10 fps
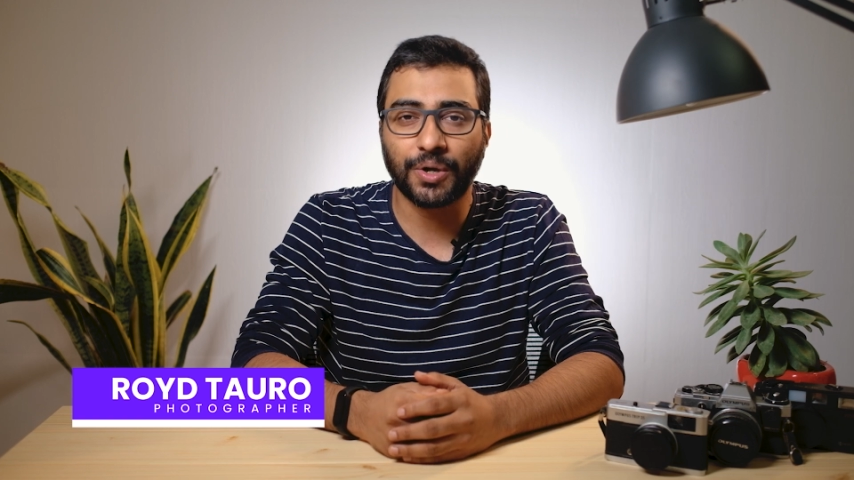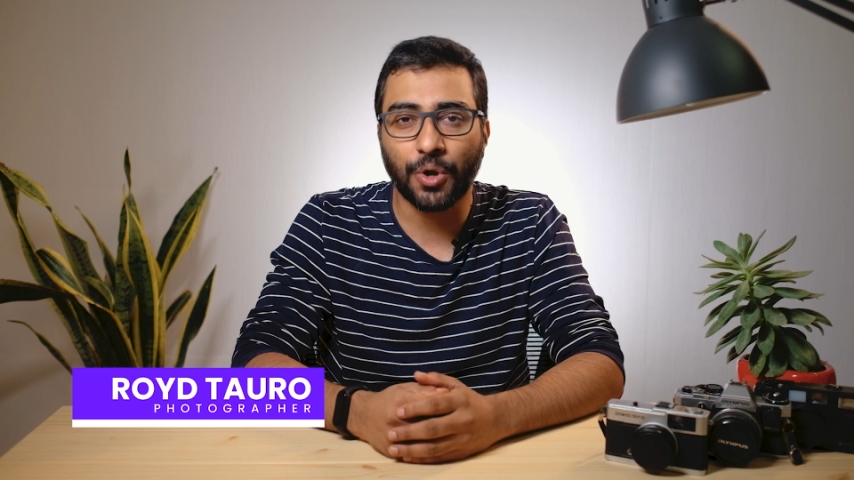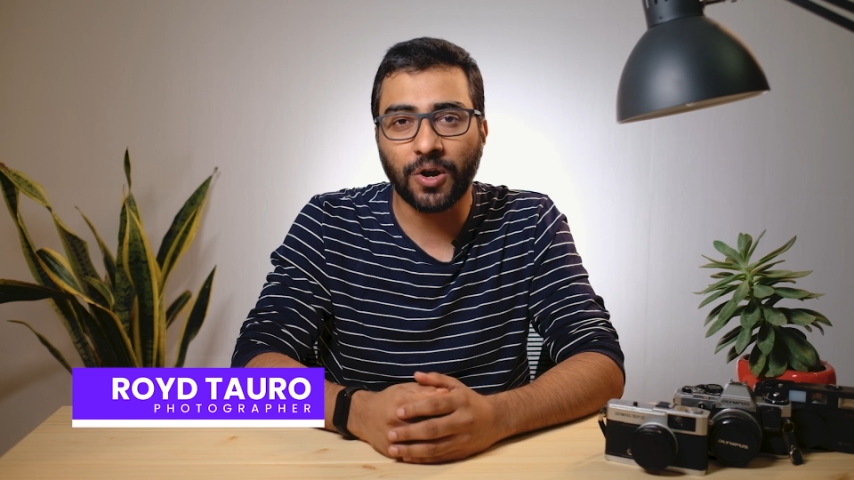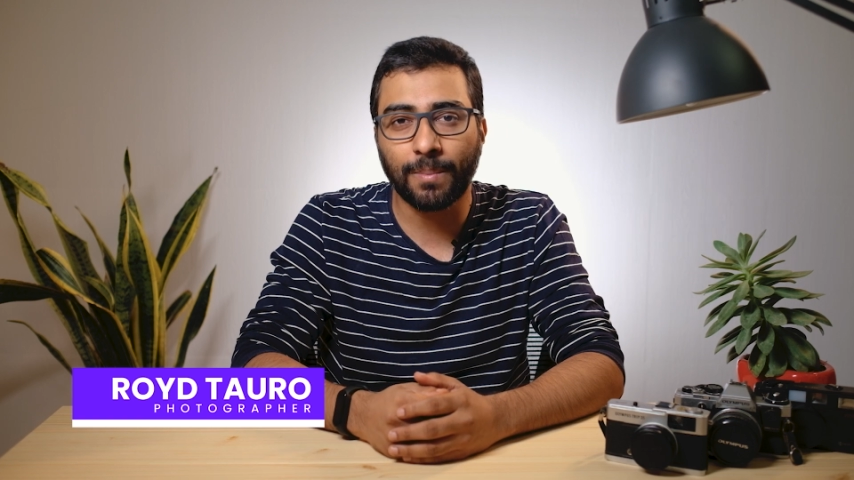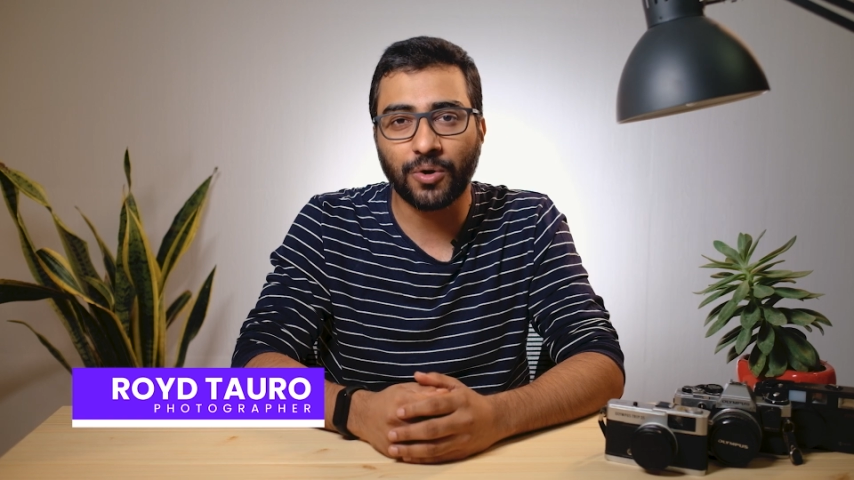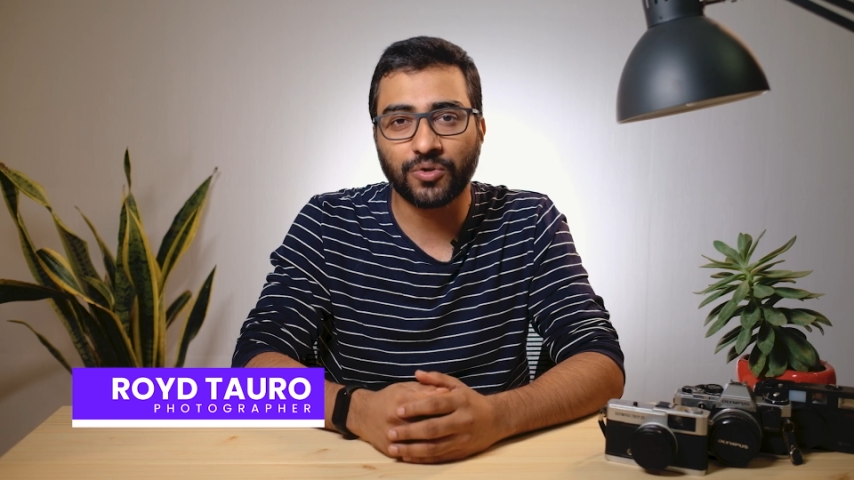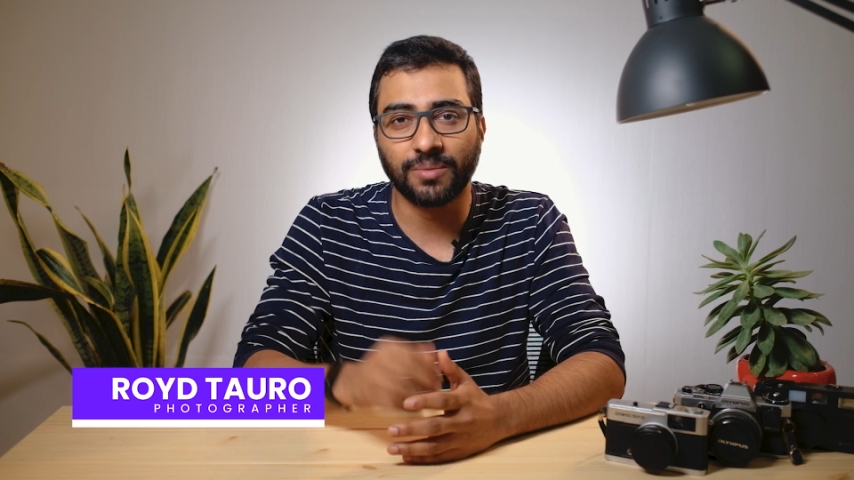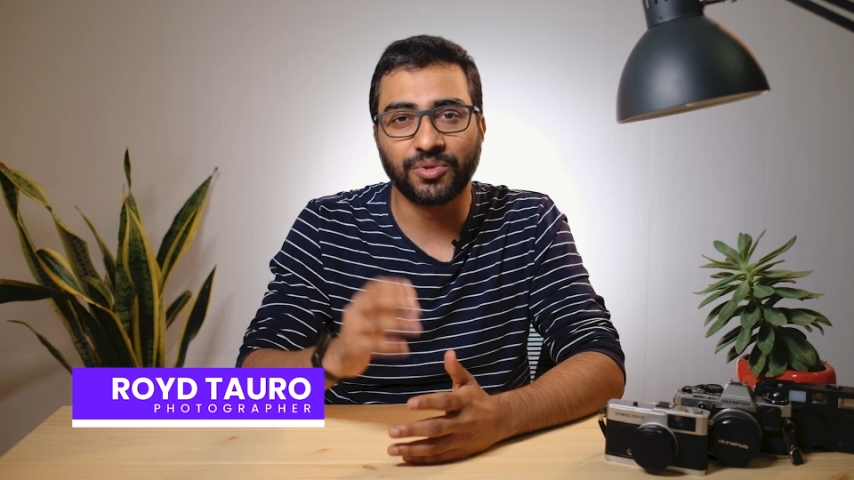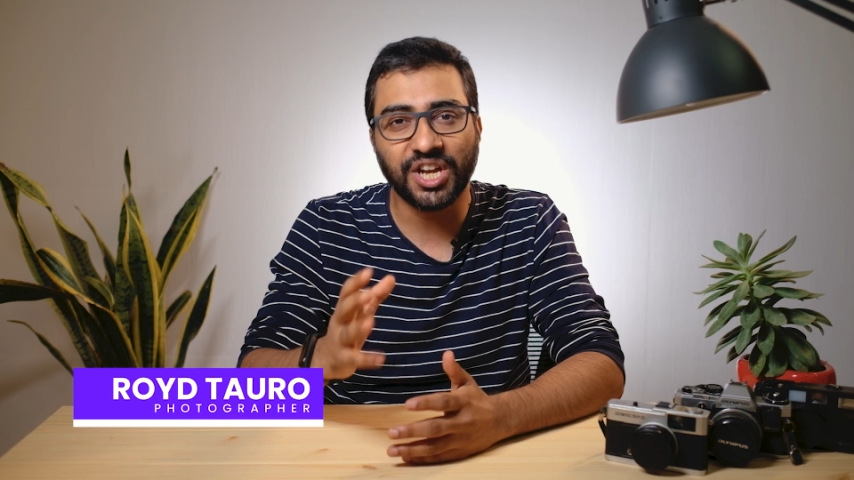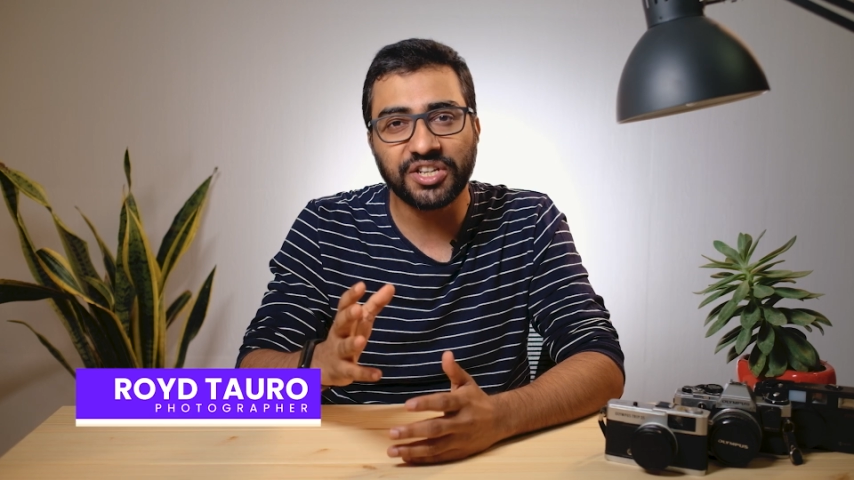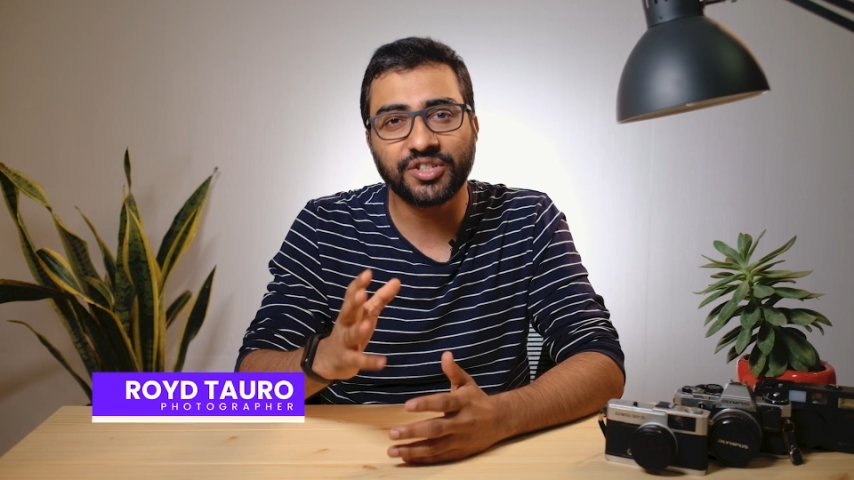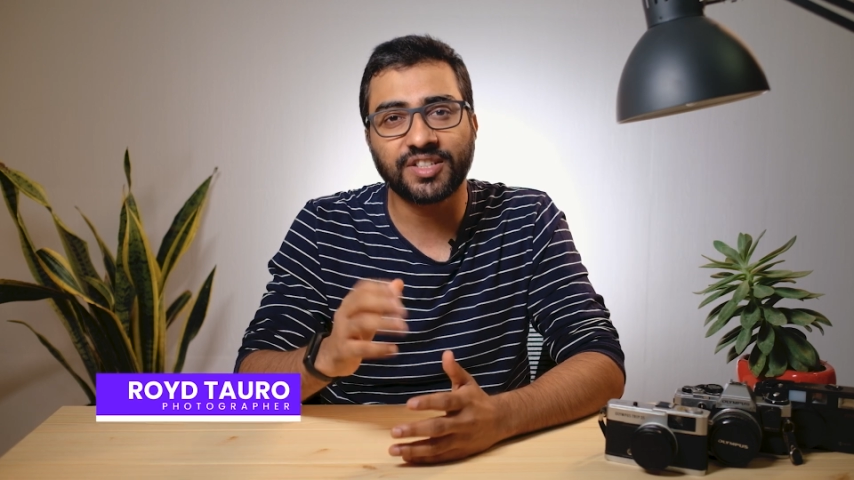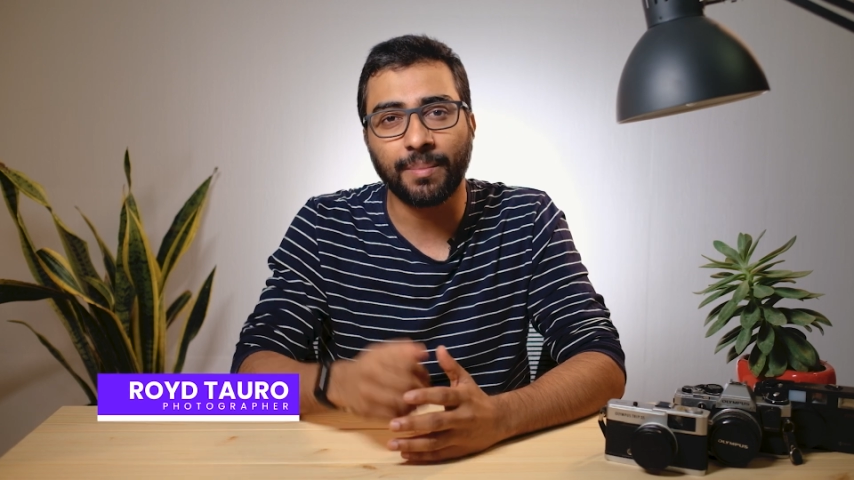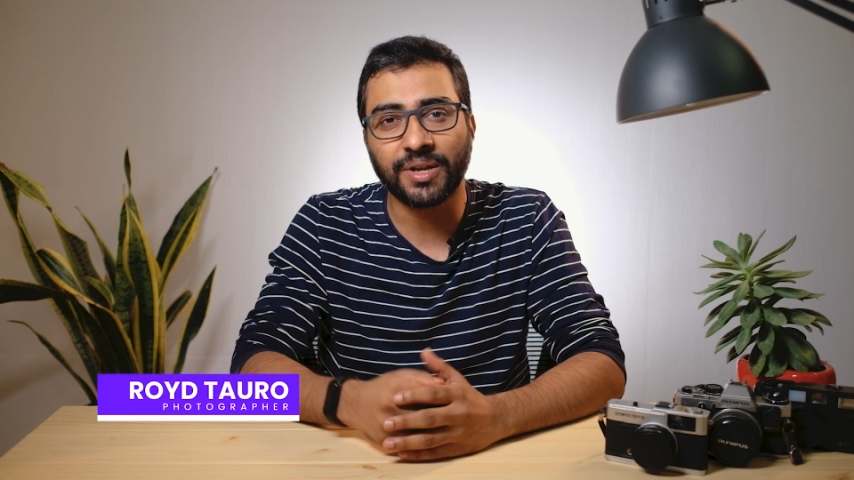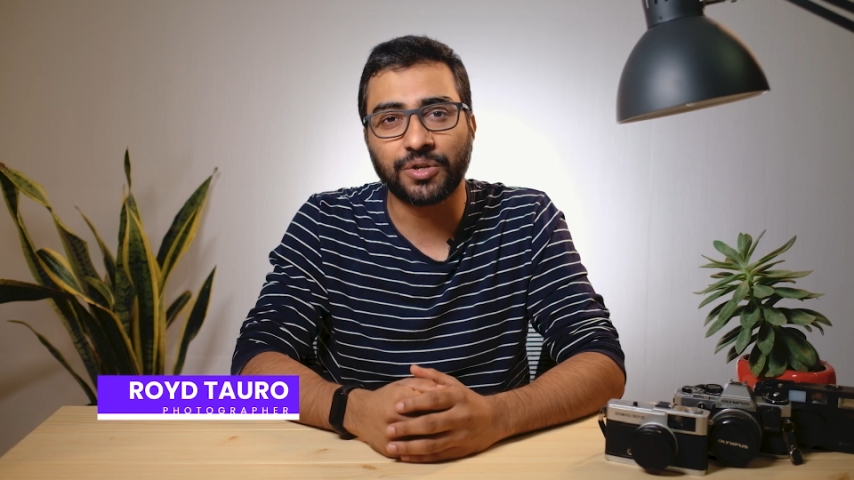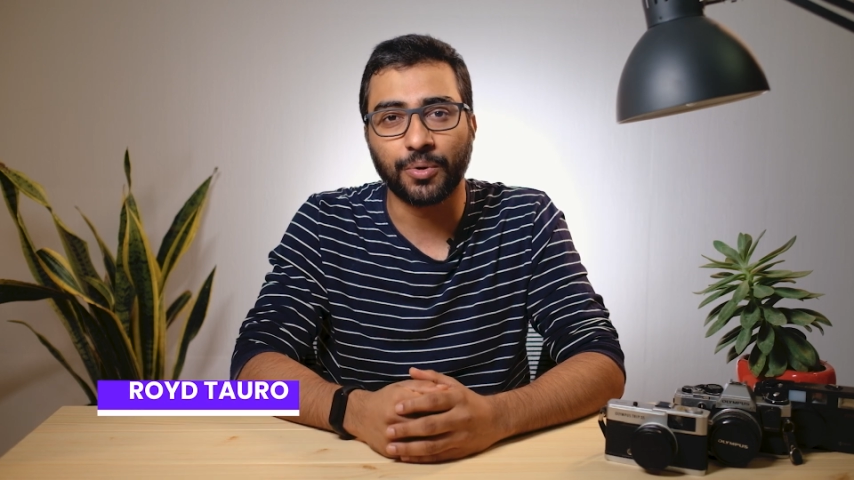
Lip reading: talk about some changes coming to